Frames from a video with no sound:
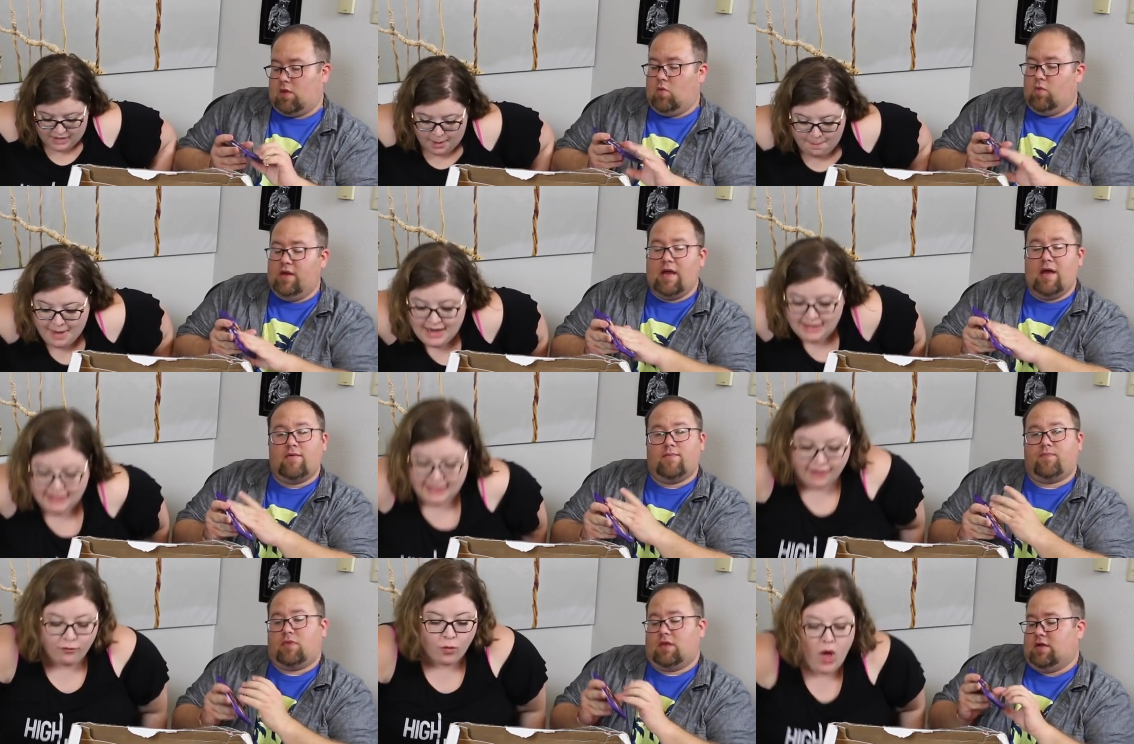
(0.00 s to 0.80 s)
Speaker 1: A we
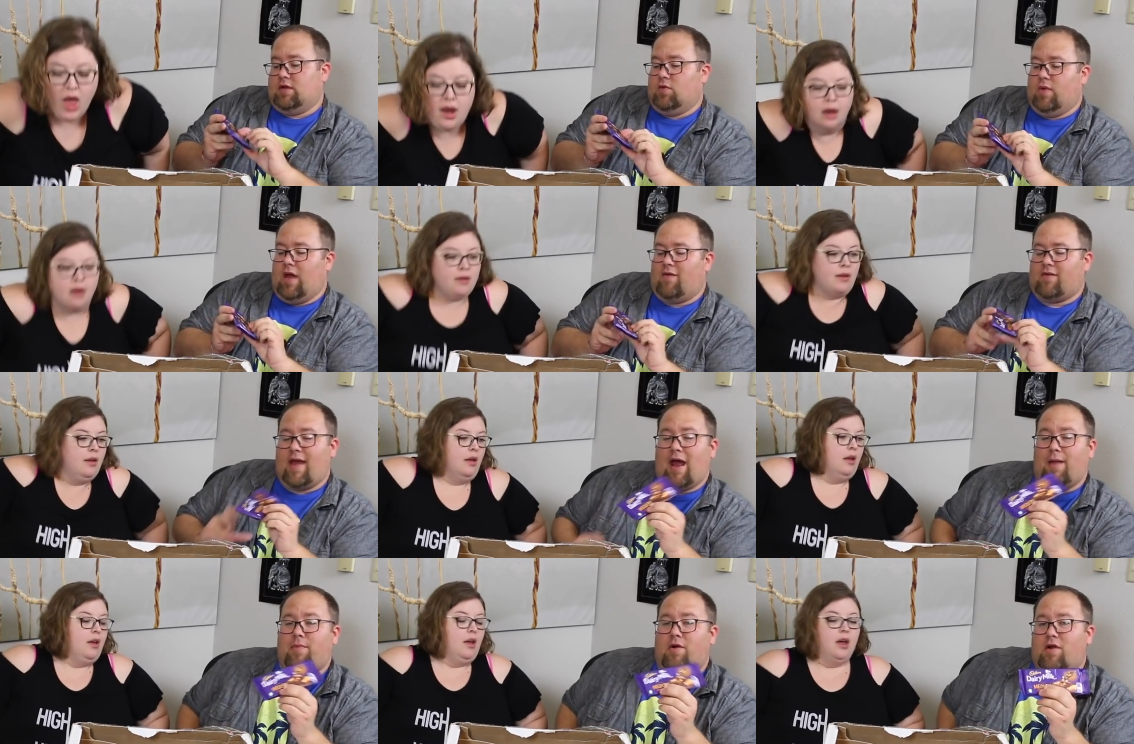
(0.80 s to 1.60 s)
medley have, of what? We have
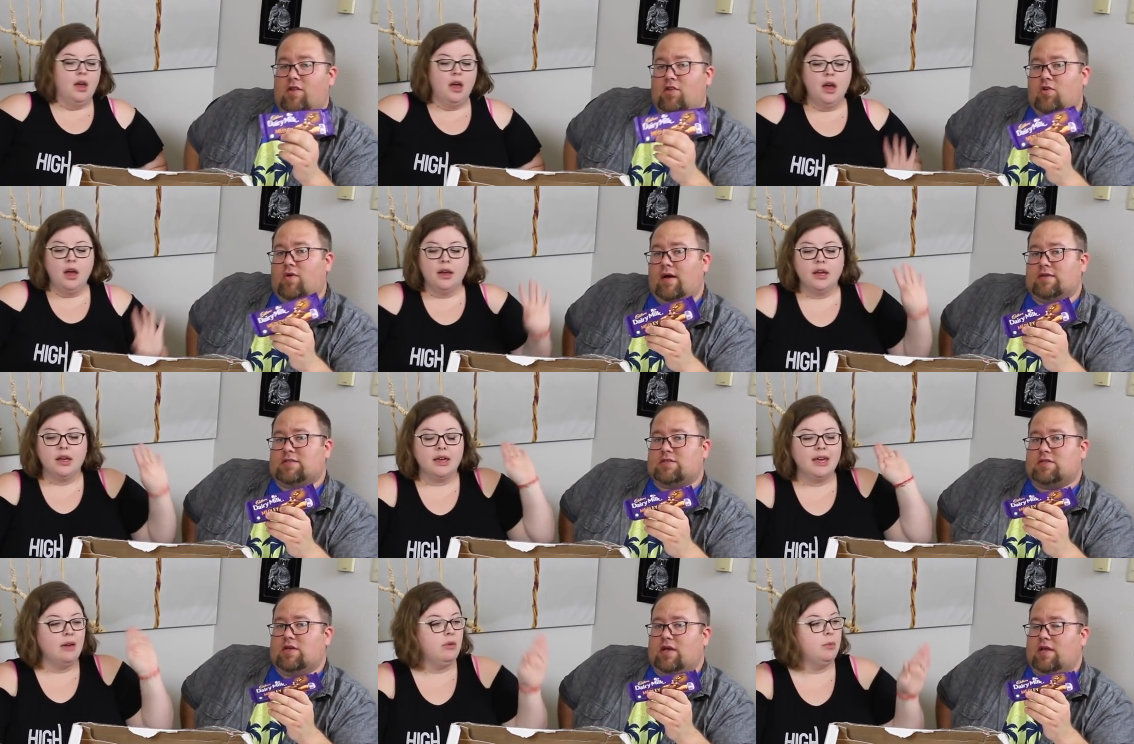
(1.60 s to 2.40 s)
Cadbury in the U
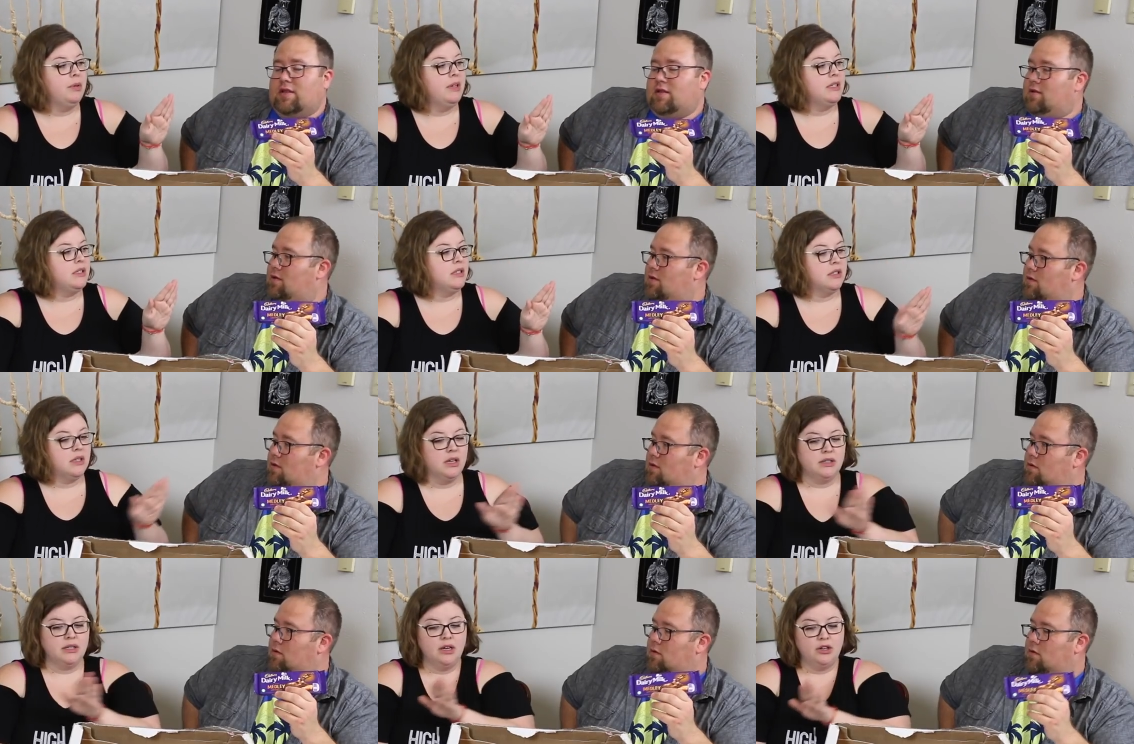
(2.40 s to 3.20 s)
S.
Speaker 2: Can we please
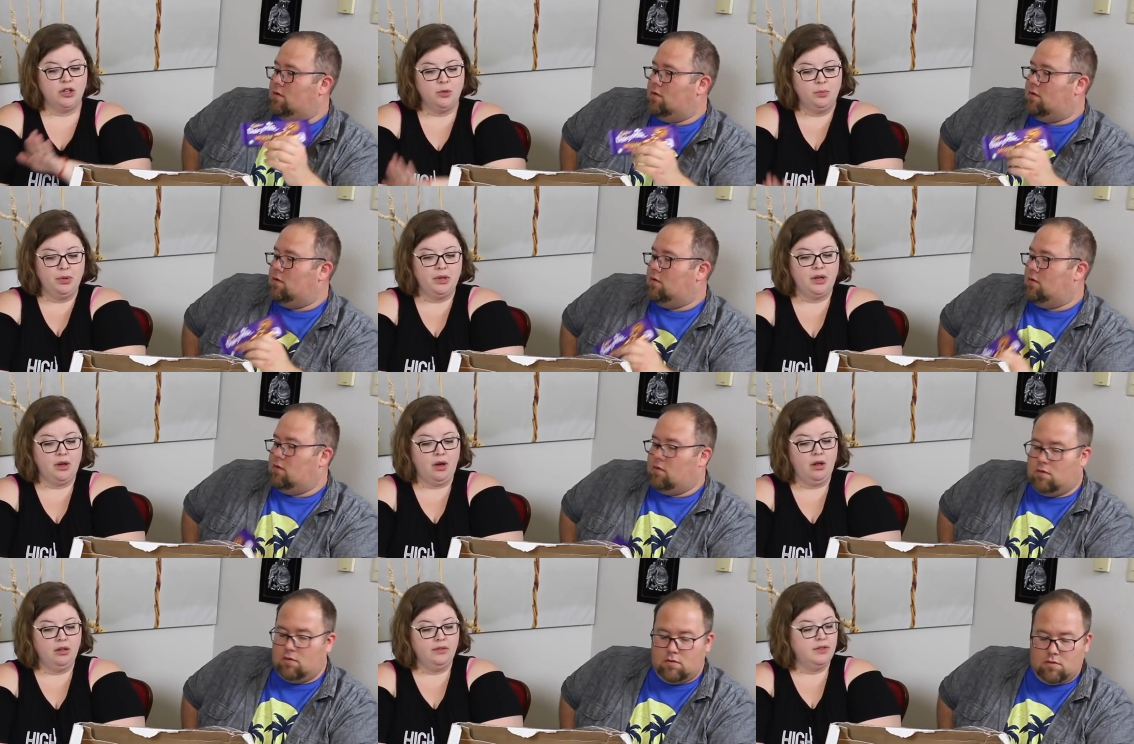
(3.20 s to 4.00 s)
discuss how you're put
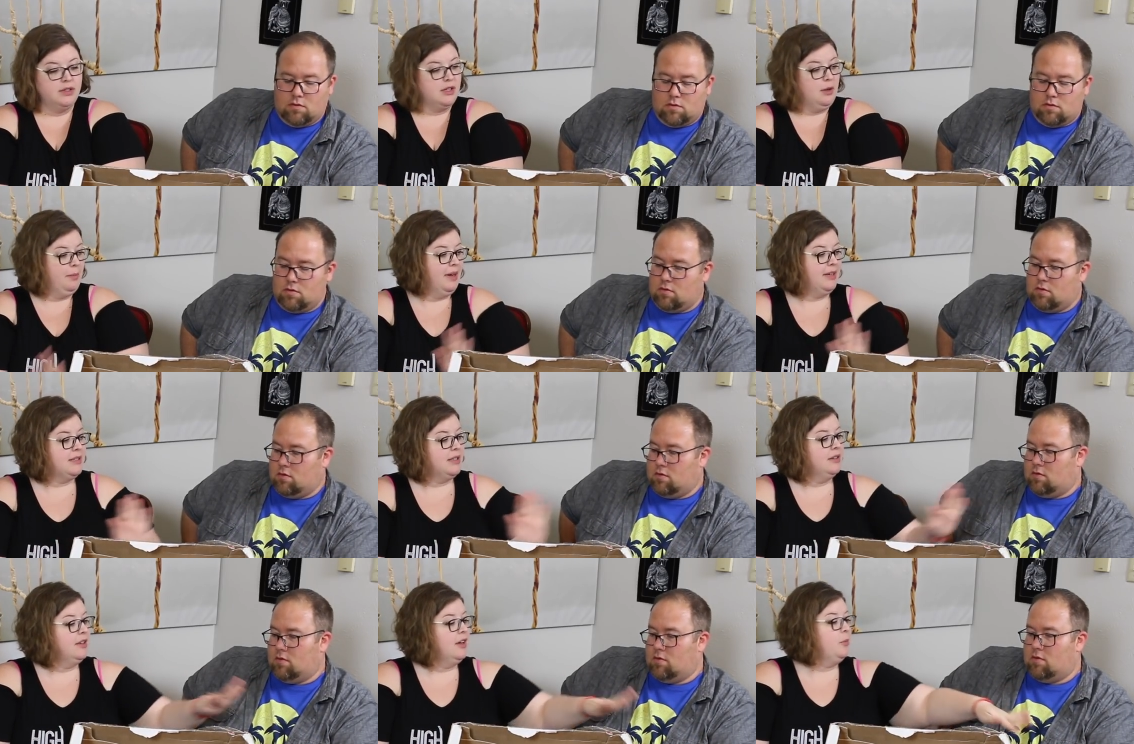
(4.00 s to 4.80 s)
all of this on my
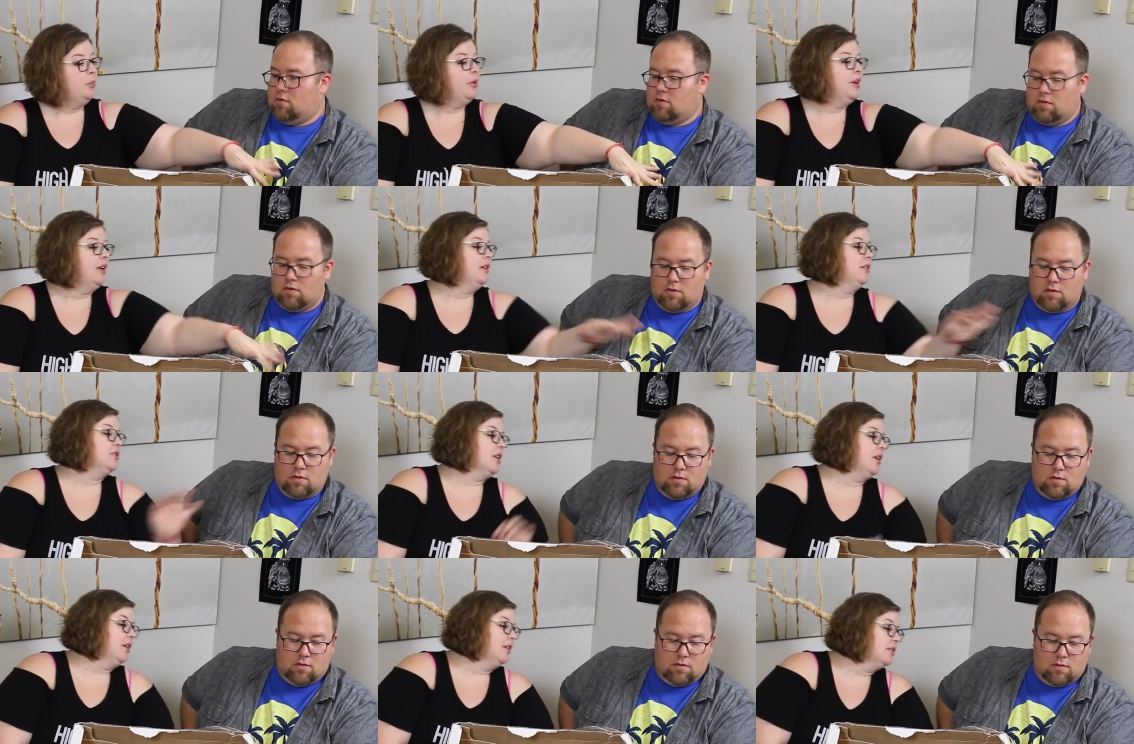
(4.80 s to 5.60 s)
side? Look how pretty your
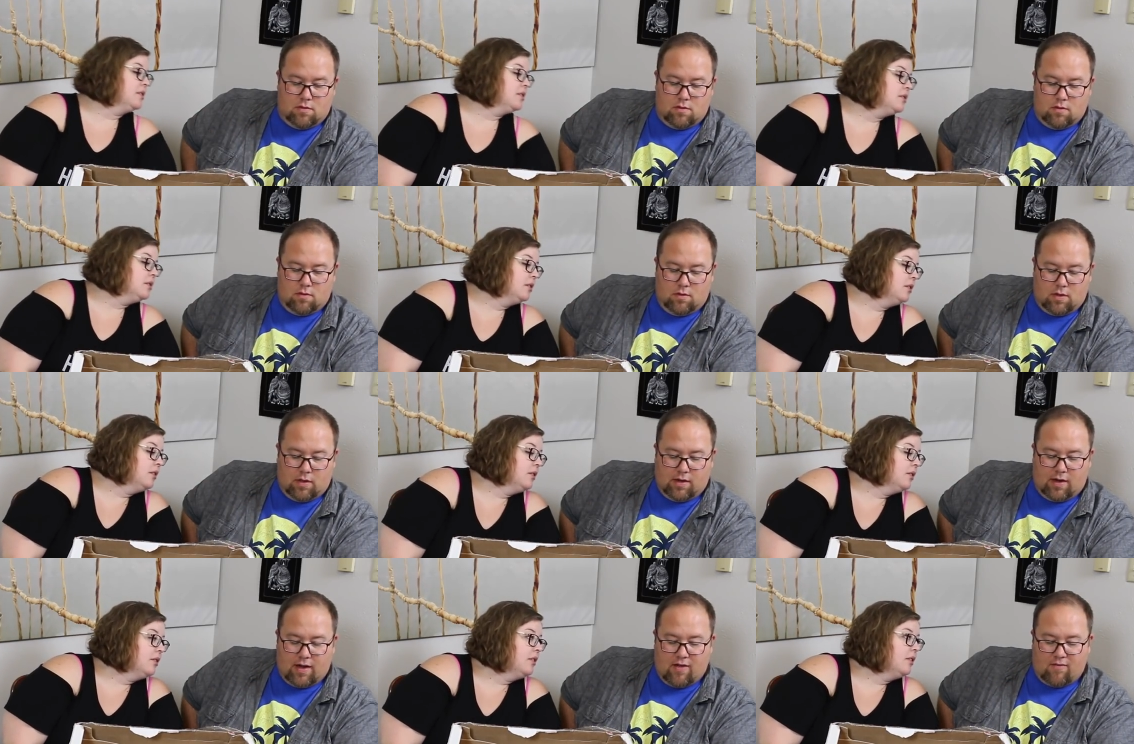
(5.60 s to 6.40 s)
side is.
Speaker 1: Oh,
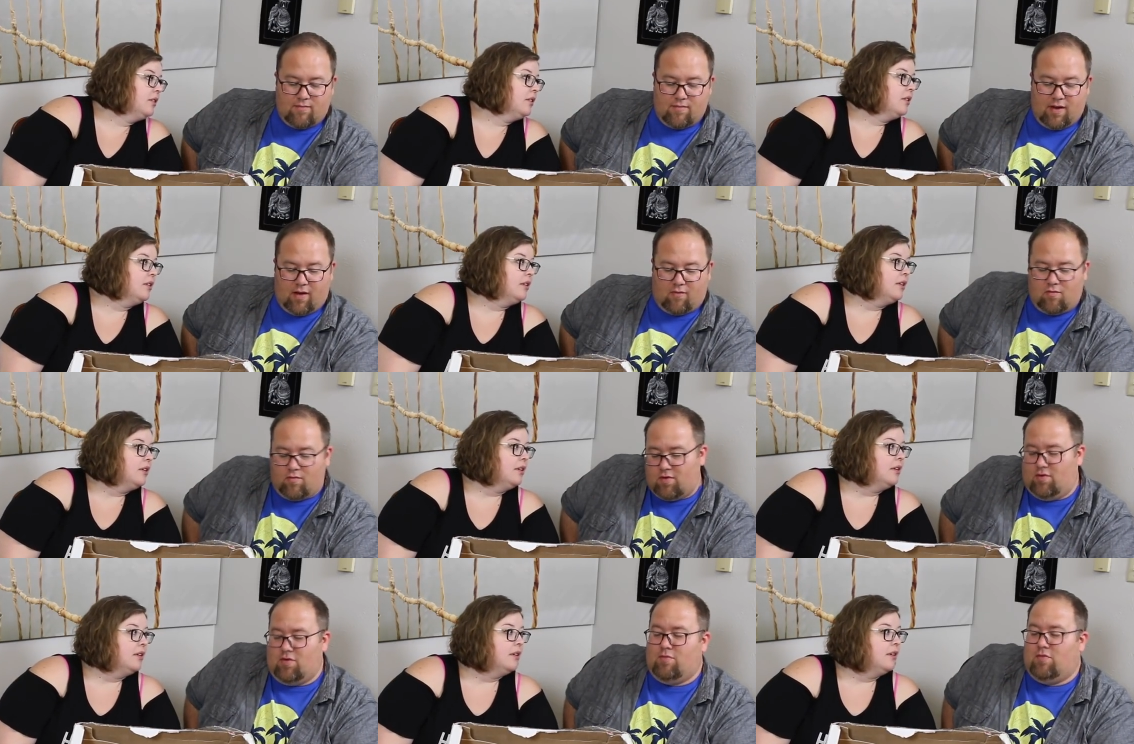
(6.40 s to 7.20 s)
I gotta have, I gotta
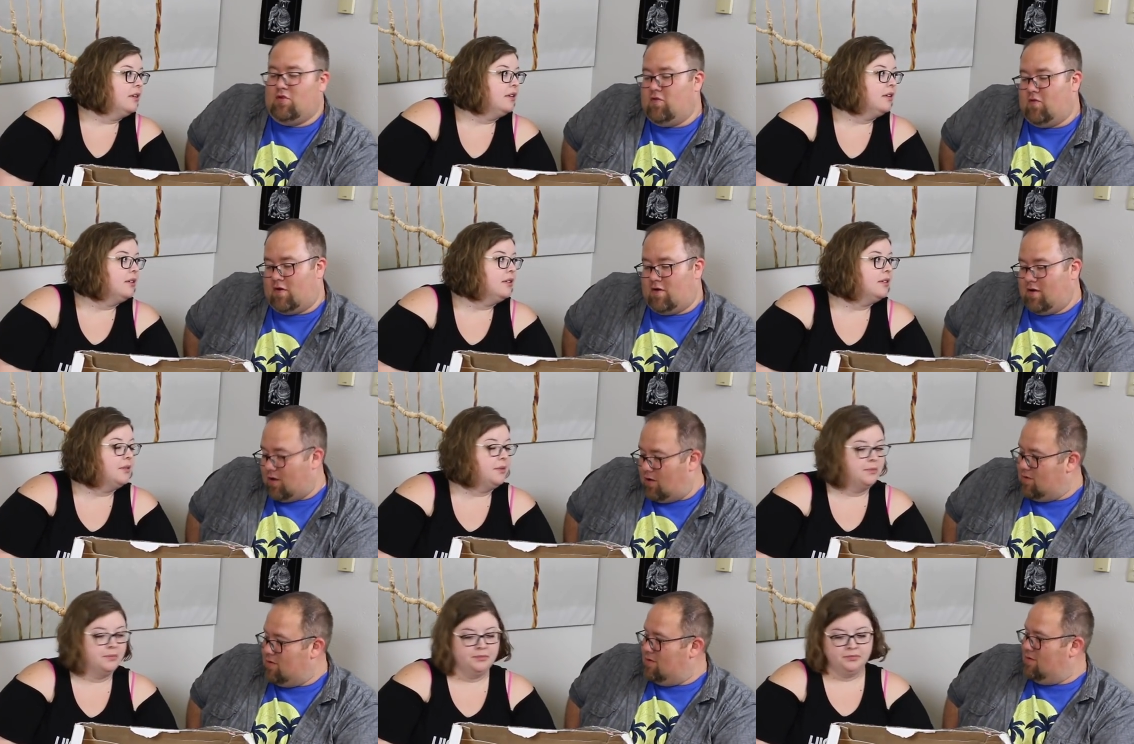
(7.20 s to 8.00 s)
maneuver,
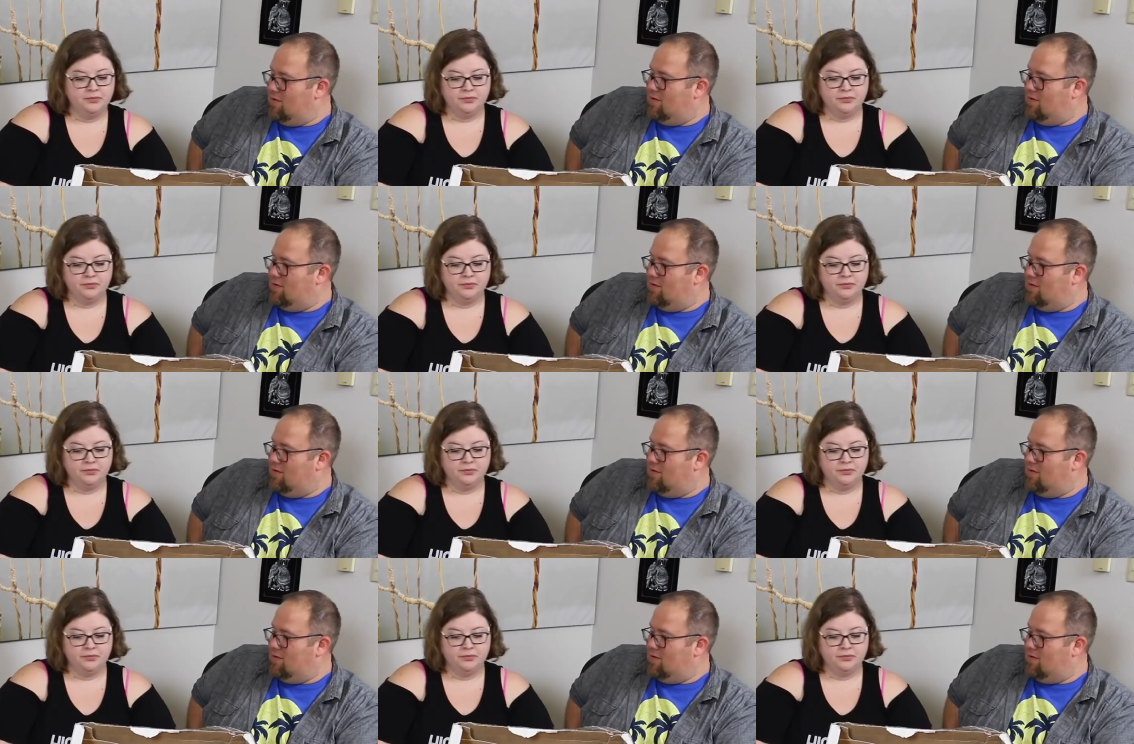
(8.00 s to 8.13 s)
you know.